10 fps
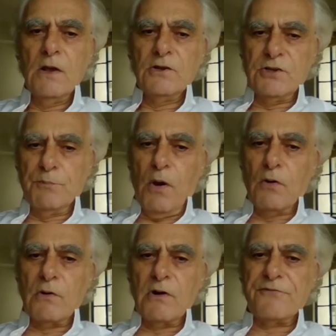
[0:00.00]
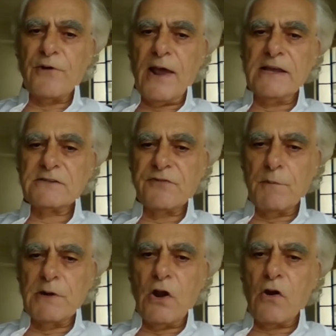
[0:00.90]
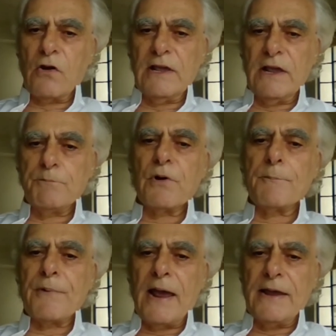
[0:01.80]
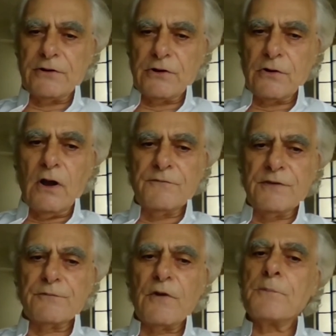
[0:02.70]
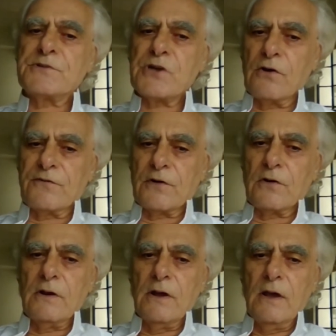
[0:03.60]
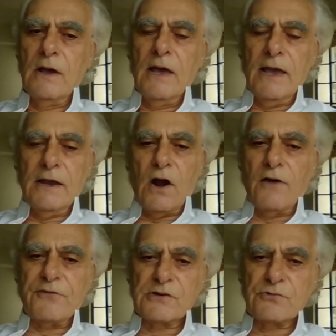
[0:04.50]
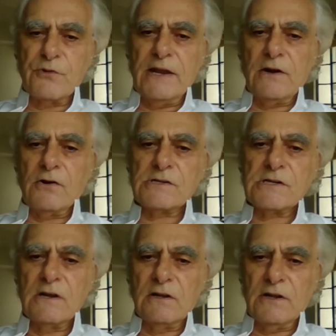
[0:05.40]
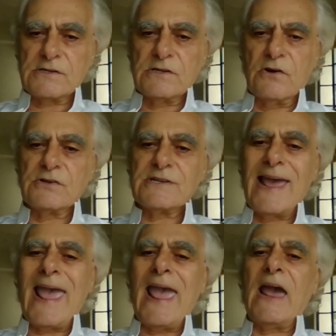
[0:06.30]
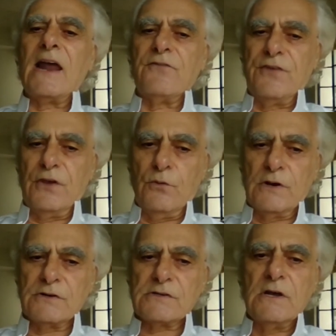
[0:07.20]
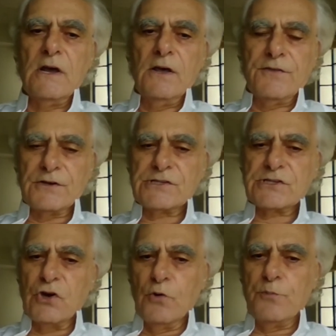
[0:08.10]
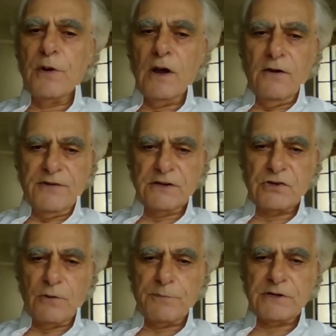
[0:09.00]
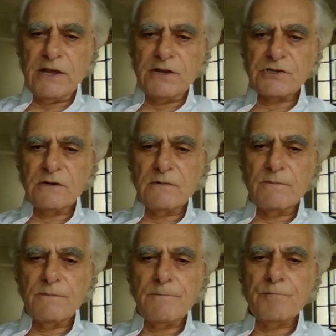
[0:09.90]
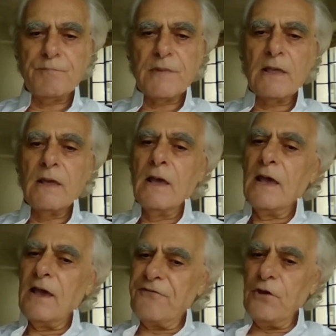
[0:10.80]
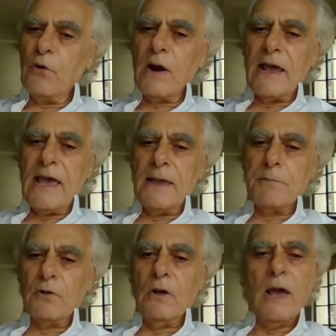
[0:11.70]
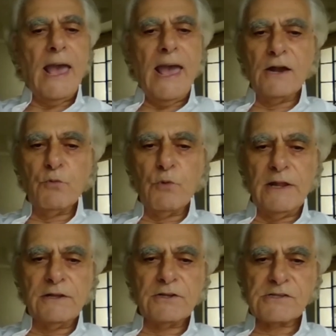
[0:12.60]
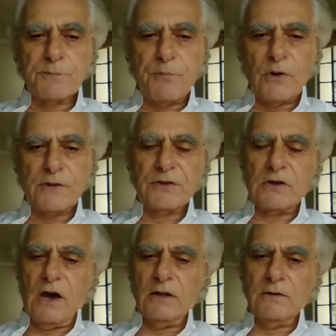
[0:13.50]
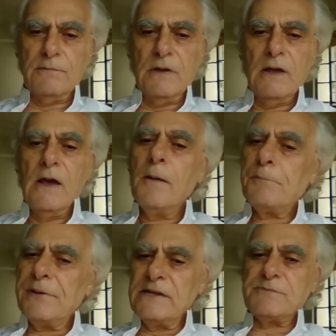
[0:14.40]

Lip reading: To borrow a phrase from an earlier proprietor of the Observer, it offers readers, listeners, and viewers the scoop of interpretation. If you are able and willing to support the column, please